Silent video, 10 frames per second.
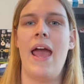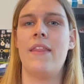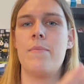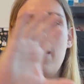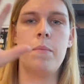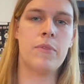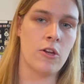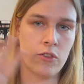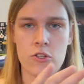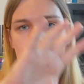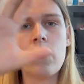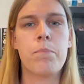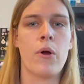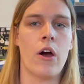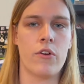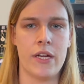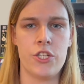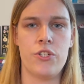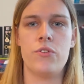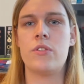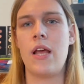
And they're sort of broader issues,